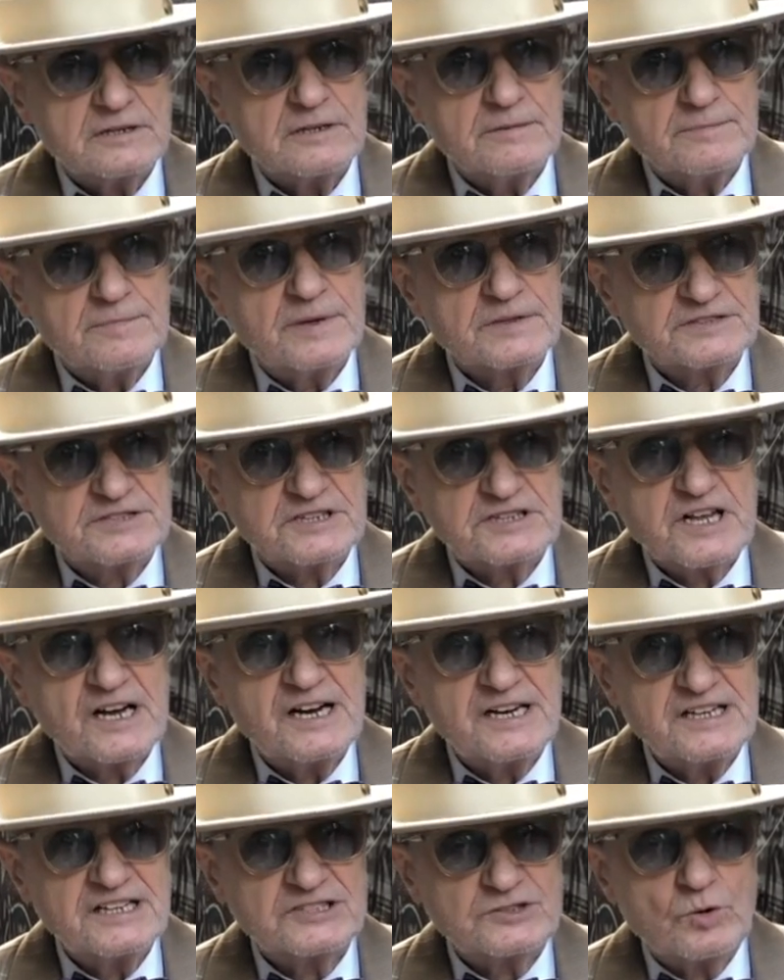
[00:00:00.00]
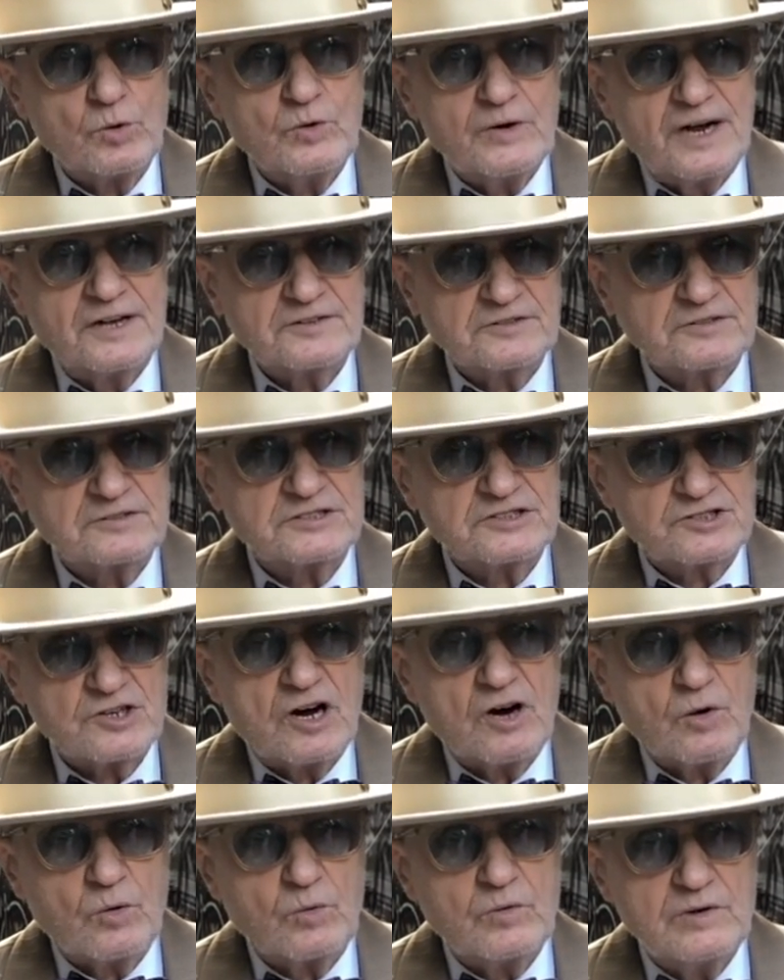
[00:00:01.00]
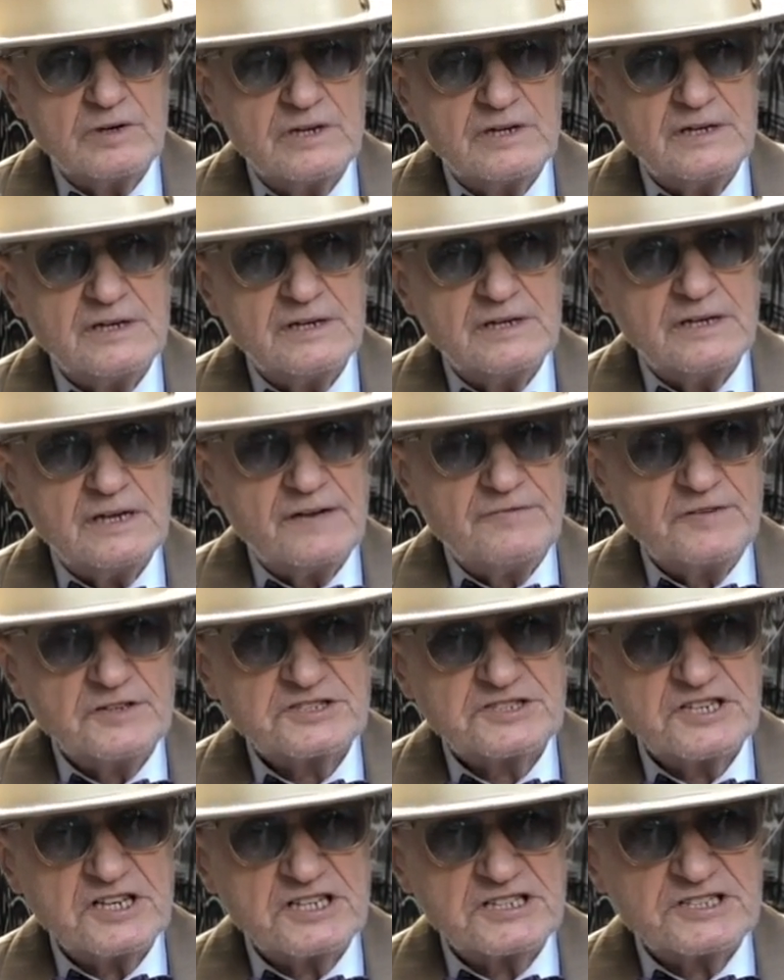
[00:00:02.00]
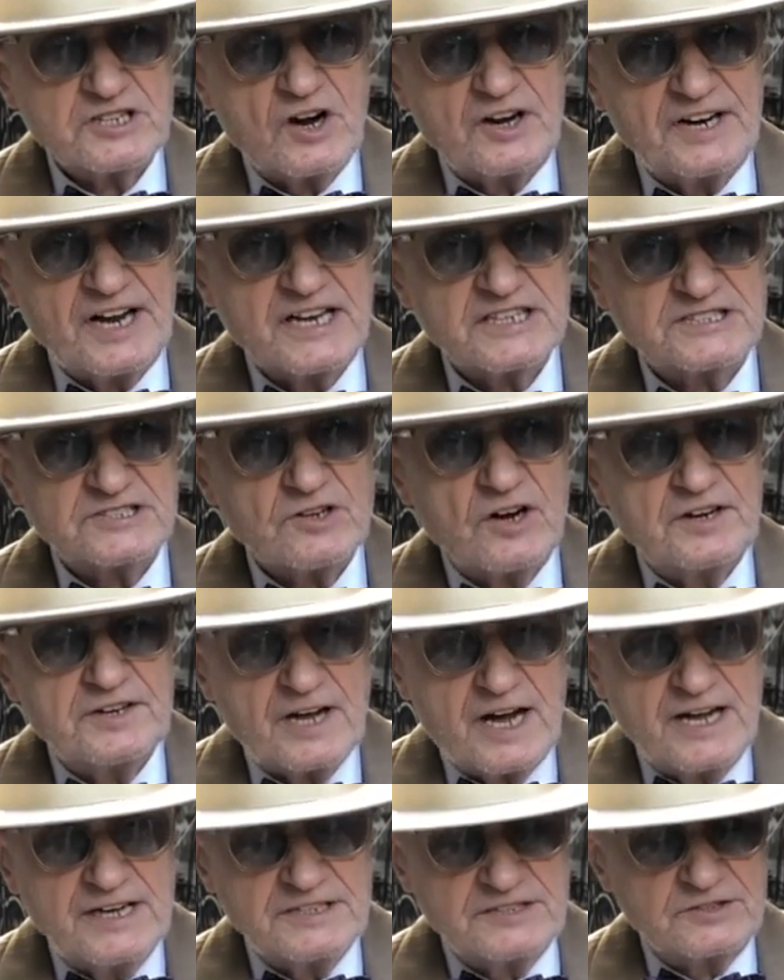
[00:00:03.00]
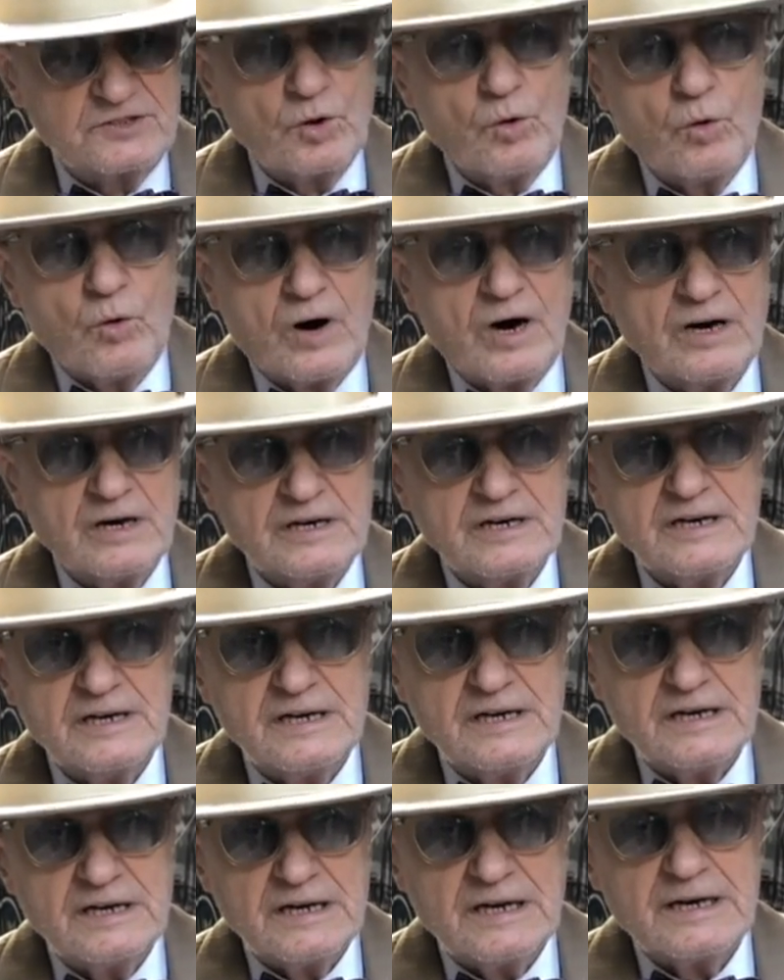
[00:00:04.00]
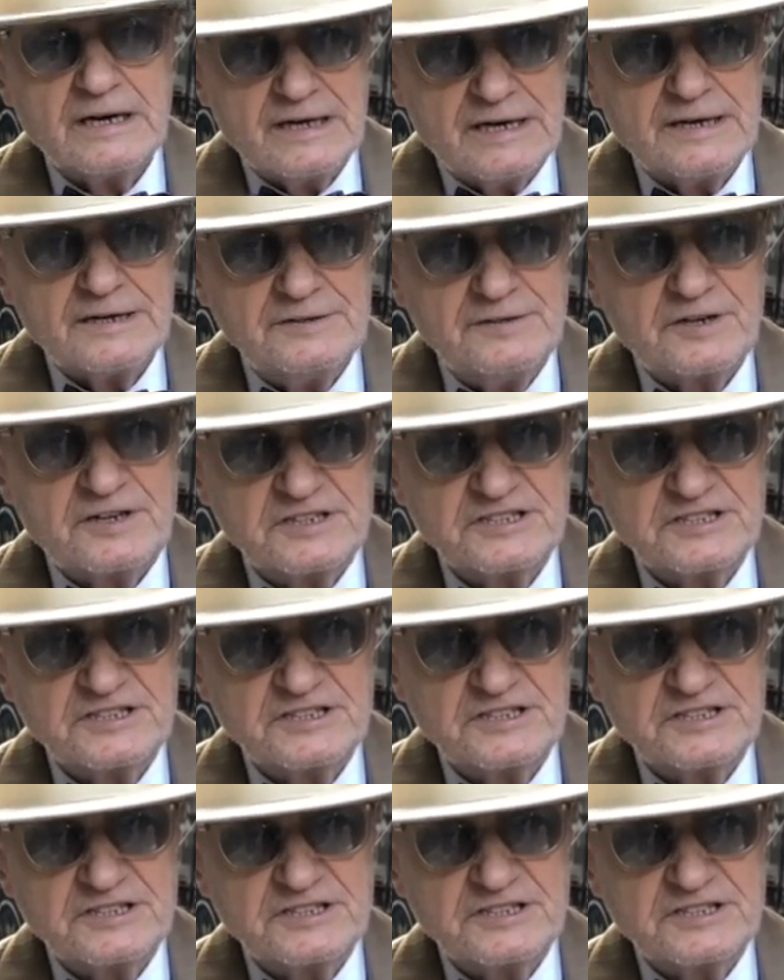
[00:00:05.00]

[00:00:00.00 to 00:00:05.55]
But today, it's all under control. If you see a sign outside a door, you can